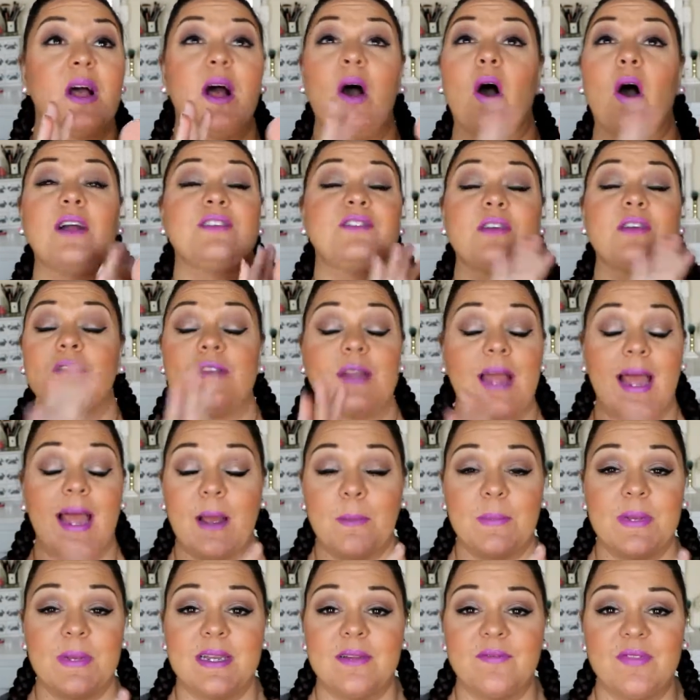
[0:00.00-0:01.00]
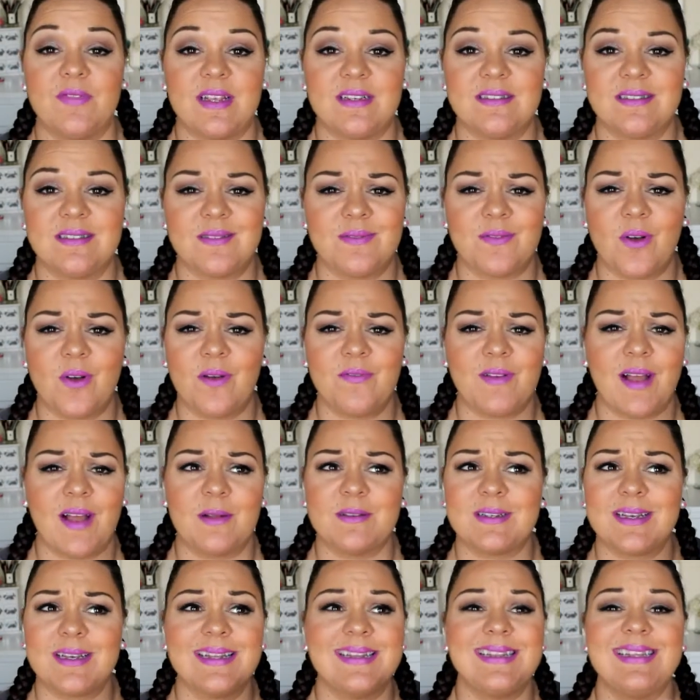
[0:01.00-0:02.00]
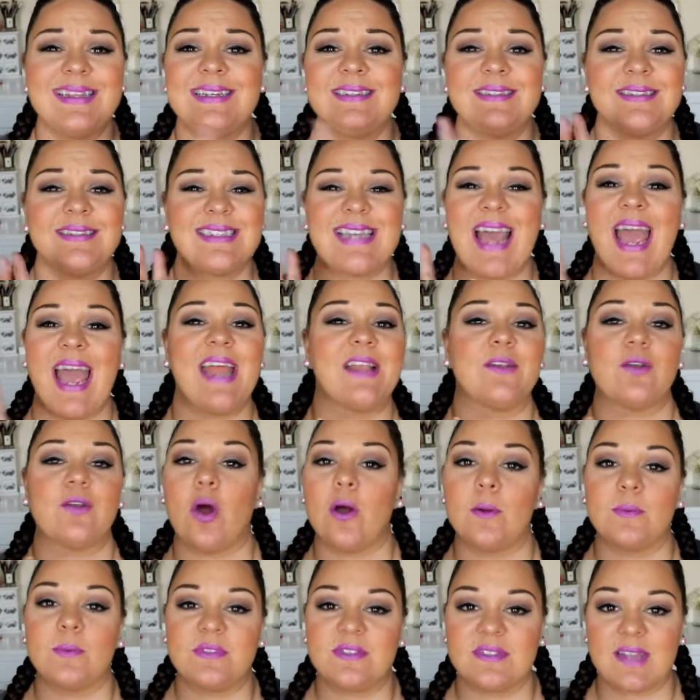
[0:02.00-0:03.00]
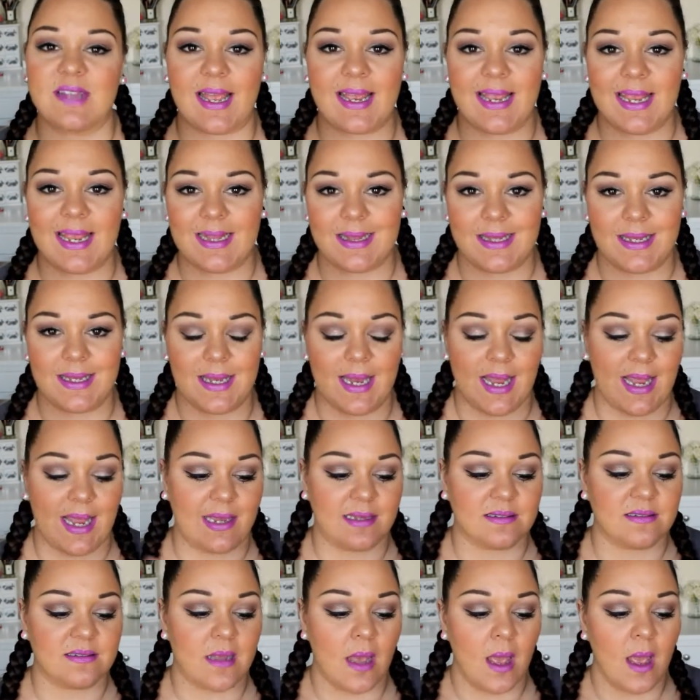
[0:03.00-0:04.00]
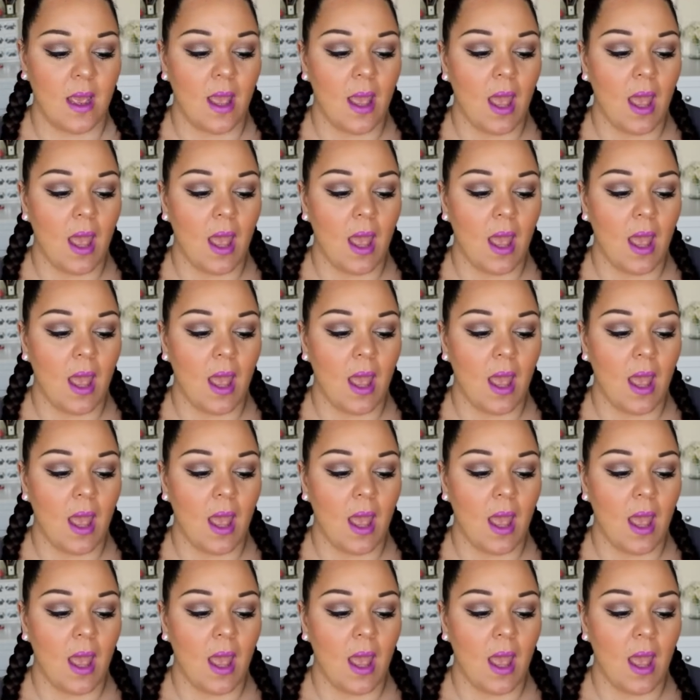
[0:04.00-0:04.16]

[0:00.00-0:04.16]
I don't know how many of these. I've had at least 10, I would say, in the years.